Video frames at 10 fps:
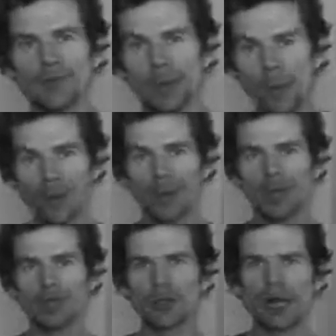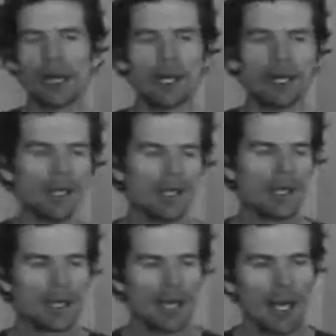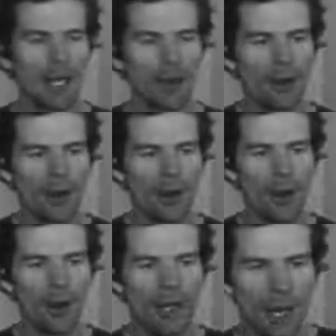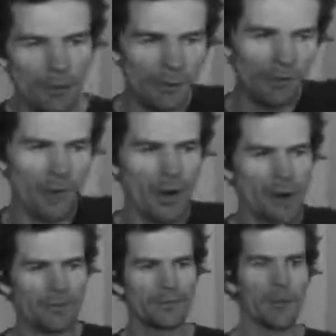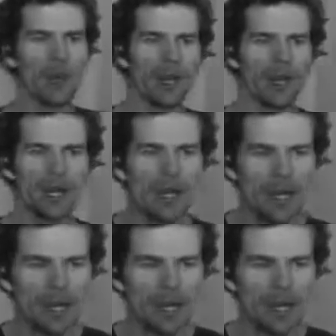This morning I went out training and I woke up at 5:20.